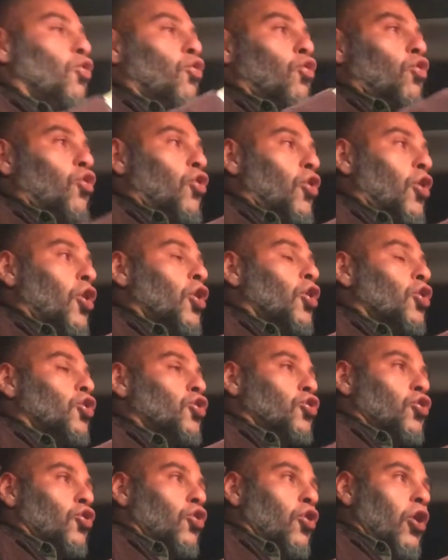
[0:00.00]
or
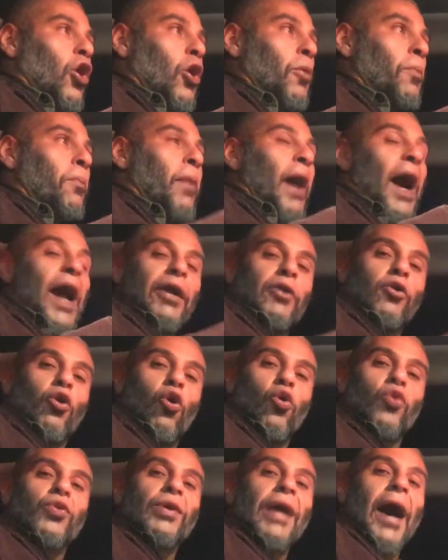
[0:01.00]
you're a buy and
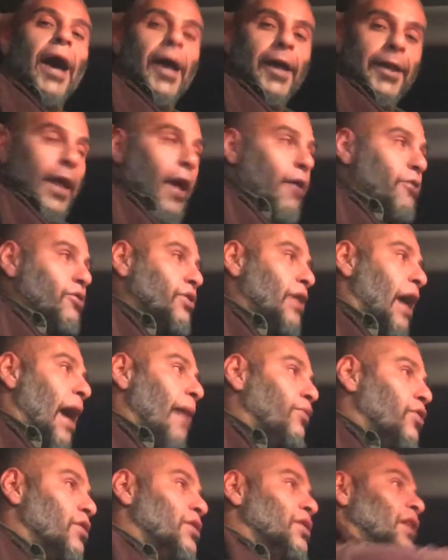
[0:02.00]
hold guy, now it's
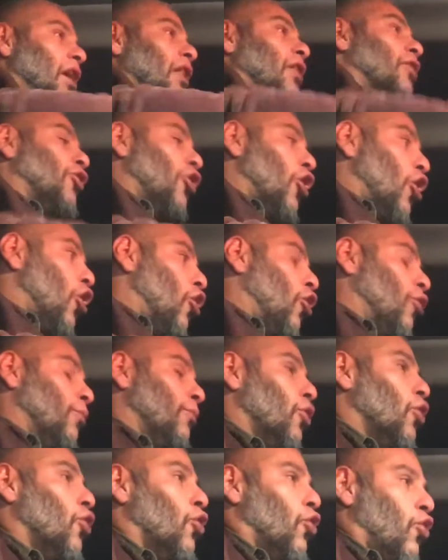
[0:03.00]
time to sell a
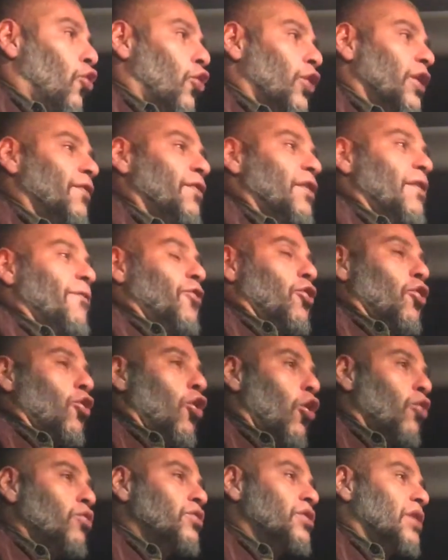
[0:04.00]
home, or even if you're a
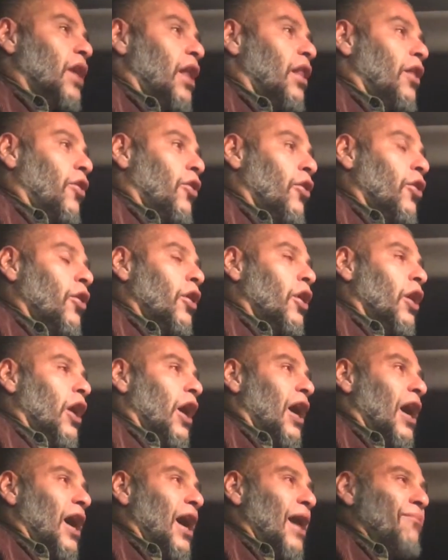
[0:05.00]
wholesaler
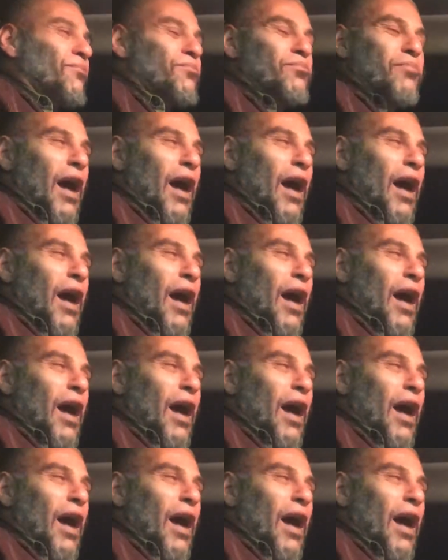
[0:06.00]
um,